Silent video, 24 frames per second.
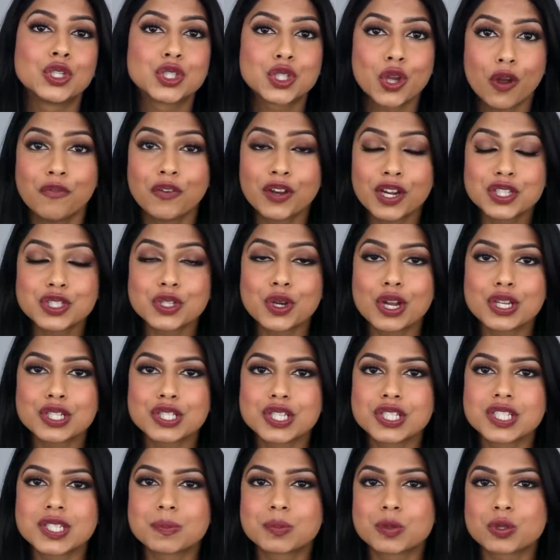Don't forget to
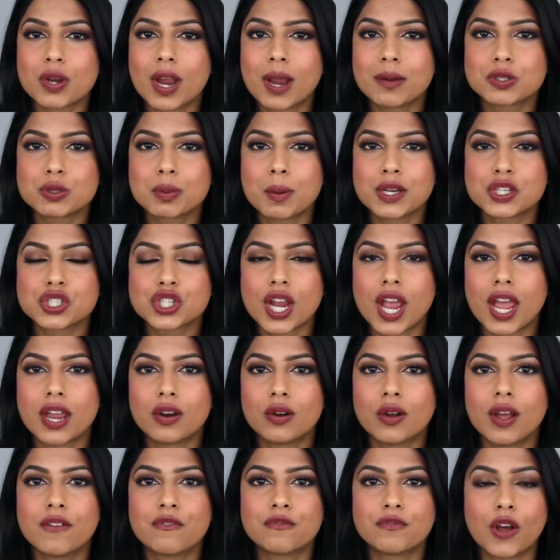also subscribe to my
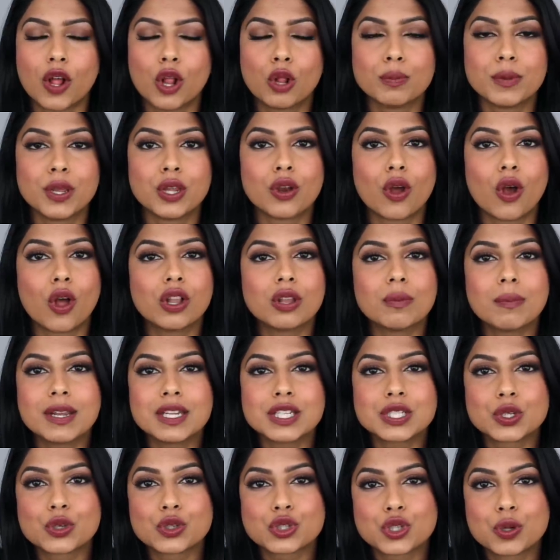channel and follow me on all of
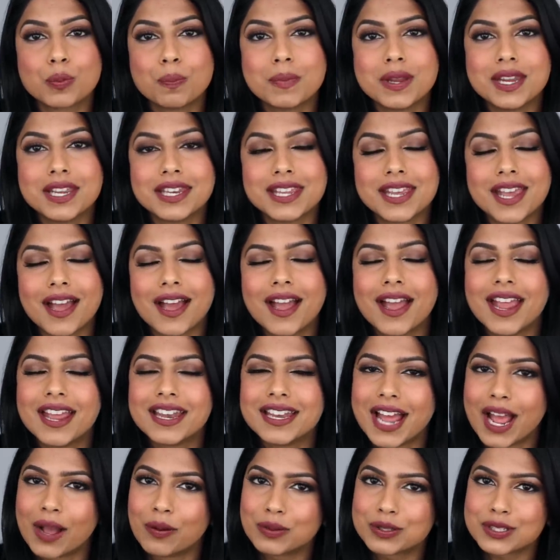my social media,
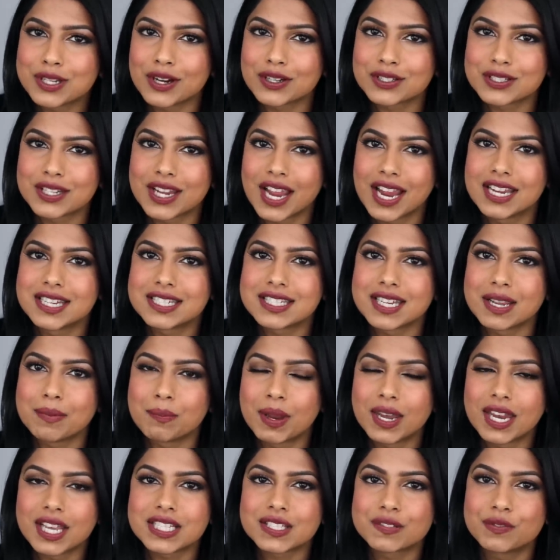and I will talk to you guys in
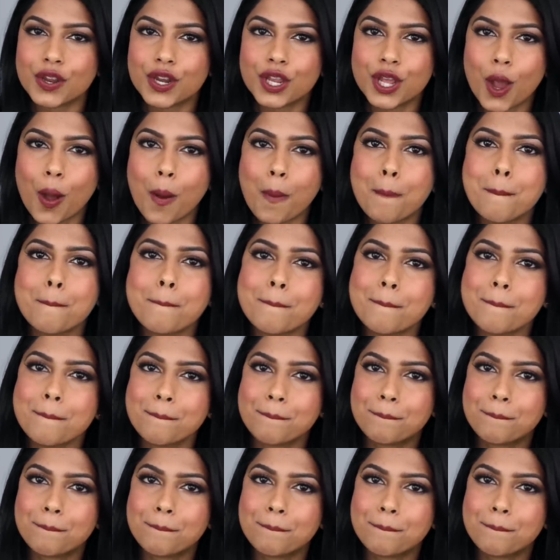my next video.